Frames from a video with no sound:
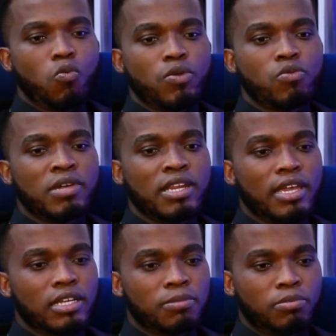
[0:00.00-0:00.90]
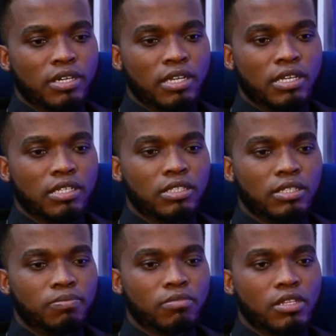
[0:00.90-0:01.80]
when women get pregnant,
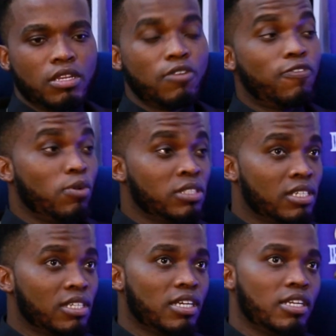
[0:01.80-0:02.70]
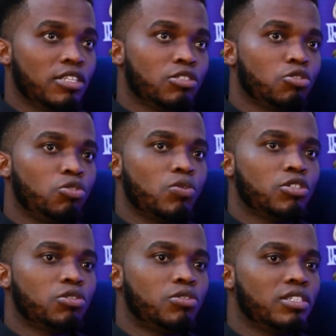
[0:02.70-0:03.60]
the first thing they need to do is
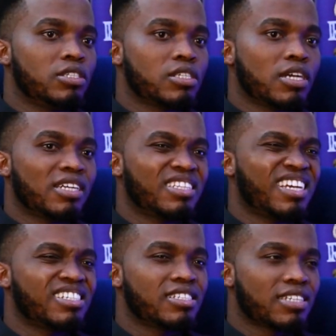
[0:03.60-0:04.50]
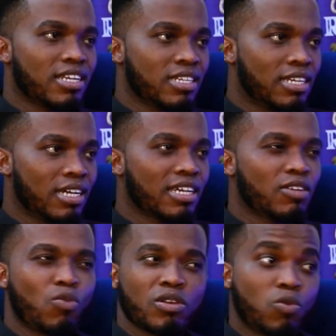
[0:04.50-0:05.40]
to register at a standard
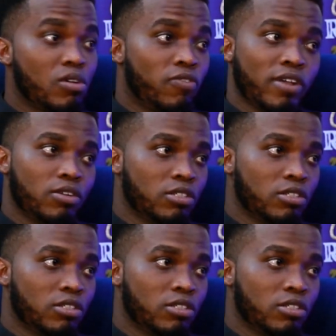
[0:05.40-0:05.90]
and well-qualified